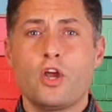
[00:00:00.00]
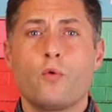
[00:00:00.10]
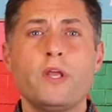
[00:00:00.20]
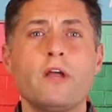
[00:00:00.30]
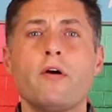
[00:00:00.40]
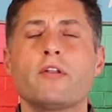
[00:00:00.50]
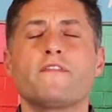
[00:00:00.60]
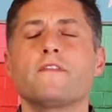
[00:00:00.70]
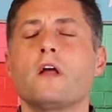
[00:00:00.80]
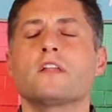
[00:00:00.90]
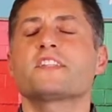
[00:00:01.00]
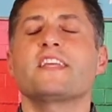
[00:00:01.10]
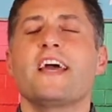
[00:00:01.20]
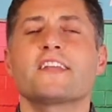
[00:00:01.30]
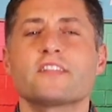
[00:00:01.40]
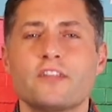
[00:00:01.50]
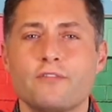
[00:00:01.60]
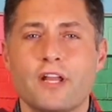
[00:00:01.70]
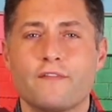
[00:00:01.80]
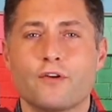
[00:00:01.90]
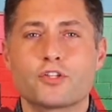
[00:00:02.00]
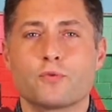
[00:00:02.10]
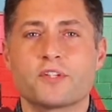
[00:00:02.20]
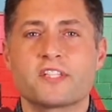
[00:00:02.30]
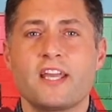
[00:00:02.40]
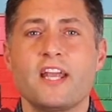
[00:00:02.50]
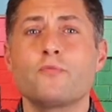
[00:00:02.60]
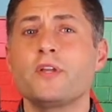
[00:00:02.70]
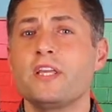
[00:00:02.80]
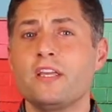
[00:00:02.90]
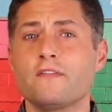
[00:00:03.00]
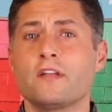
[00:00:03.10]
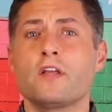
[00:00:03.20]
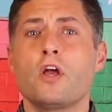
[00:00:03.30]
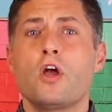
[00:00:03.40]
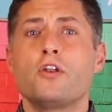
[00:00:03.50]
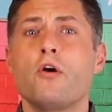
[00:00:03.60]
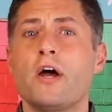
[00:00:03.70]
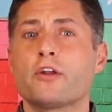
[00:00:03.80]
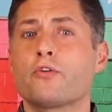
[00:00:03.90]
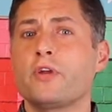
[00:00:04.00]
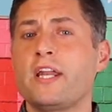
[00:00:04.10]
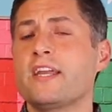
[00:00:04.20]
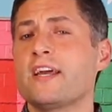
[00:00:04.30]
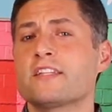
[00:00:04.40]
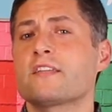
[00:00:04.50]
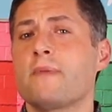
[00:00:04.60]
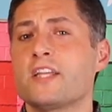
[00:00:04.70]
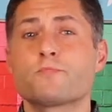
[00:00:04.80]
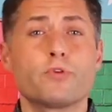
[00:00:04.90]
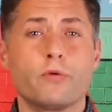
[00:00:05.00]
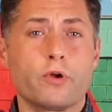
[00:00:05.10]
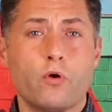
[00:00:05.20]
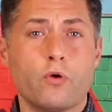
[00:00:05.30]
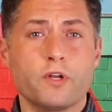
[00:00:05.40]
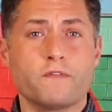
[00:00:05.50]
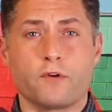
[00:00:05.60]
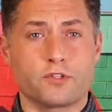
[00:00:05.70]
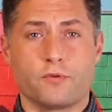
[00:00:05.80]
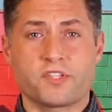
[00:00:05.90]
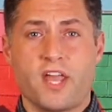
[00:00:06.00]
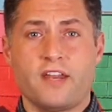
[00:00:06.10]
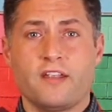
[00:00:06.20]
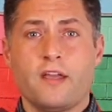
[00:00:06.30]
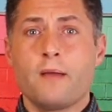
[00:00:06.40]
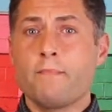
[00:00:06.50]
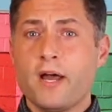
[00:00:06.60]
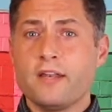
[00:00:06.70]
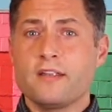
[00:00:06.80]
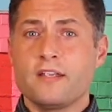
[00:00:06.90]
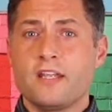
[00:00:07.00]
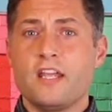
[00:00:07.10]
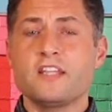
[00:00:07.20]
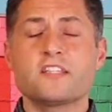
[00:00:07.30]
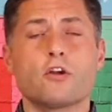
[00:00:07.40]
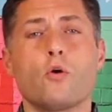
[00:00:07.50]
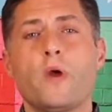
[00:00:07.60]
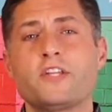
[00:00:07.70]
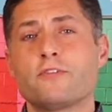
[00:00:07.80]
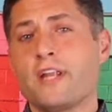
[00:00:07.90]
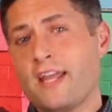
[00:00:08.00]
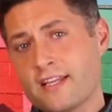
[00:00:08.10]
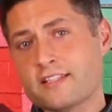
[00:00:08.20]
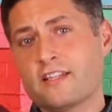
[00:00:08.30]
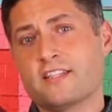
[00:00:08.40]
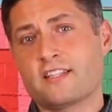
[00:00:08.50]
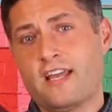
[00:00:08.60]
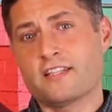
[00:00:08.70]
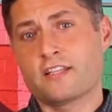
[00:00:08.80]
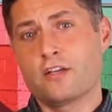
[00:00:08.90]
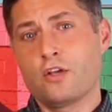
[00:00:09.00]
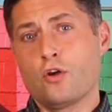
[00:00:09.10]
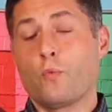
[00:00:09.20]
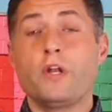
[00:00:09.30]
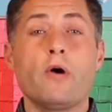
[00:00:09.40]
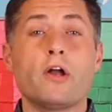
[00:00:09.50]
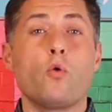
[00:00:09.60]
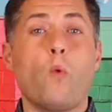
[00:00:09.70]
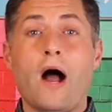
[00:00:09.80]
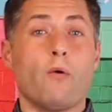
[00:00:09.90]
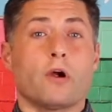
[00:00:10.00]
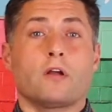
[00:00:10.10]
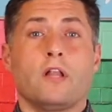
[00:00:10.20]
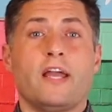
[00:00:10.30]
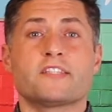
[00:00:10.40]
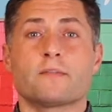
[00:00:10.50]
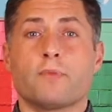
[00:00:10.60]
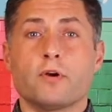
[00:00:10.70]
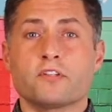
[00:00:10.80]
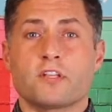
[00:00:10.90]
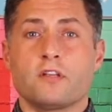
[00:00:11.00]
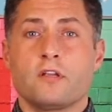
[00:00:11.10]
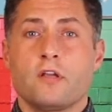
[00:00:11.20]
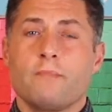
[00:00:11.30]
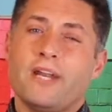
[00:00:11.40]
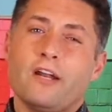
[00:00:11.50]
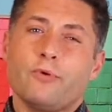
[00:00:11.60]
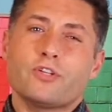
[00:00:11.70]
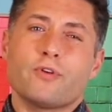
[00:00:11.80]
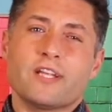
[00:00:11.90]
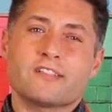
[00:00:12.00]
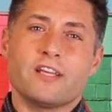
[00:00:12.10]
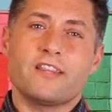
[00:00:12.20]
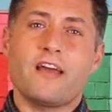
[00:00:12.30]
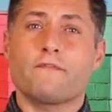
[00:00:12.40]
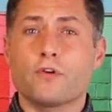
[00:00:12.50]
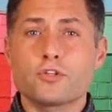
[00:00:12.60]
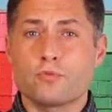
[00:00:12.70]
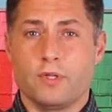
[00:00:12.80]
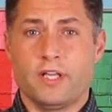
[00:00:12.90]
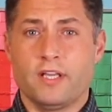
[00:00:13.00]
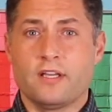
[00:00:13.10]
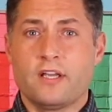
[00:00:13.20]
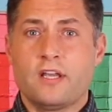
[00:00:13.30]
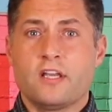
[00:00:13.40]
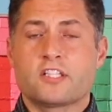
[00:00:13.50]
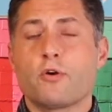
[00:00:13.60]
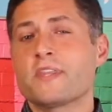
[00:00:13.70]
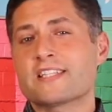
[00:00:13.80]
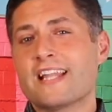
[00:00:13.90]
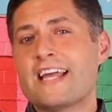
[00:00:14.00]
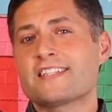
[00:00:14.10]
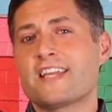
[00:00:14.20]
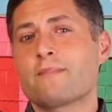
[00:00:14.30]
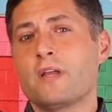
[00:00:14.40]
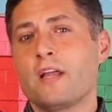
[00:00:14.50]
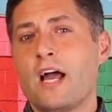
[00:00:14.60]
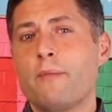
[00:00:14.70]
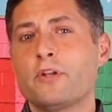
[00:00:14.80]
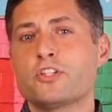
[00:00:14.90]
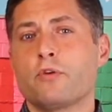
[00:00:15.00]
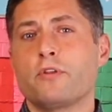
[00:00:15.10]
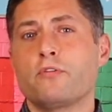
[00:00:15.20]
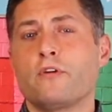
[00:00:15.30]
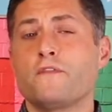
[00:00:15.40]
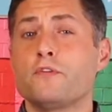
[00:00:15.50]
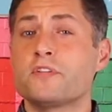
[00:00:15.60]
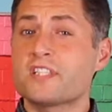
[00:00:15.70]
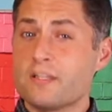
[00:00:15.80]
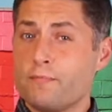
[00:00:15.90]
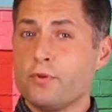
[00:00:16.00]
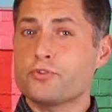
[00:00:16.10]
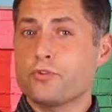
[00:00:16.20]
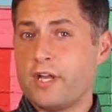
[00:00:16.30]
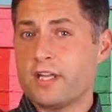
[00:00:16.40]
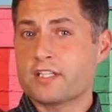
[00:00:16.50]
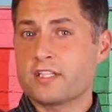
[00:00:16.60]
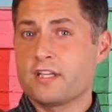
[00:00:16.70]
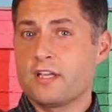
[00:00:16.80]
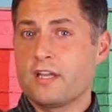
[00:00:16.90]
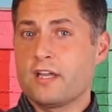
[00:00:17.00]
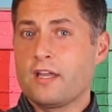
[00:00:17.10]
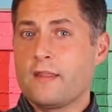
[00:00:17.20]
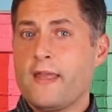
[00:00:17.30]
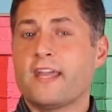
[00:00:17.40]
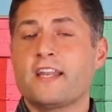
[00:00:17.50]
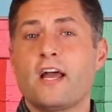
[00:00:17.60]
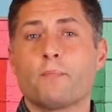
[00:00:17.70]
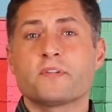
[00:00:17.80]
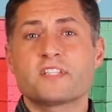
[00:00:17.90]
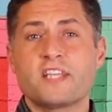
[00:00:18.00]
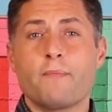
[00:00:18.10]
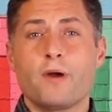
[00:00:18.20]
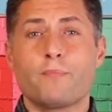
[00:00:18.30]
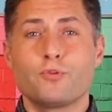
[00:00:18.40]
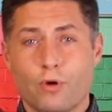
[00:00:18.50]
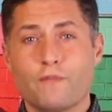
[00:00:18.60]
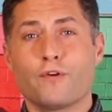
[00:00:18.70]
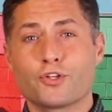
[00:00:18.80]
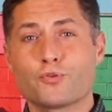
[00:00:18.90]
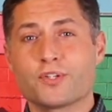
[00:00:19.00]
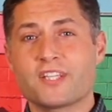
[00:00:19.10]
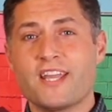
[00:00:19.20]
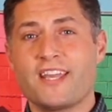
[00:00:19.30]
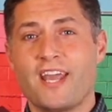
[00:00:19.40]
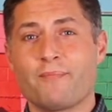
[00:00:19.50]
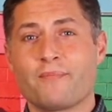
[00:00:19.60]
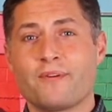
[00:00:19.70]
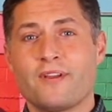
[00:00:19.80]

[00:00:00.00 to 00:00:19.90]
We know how to flawlessly execute a virtual site, and we even know how to create a customized pre-recorded virtual site. But is there a way to enhance these sites? We know how to wow our clients in person, but how do we translate that virtually? So in this last segment, I'm going to share with you a few simple tricks that can help step up your virtual site game.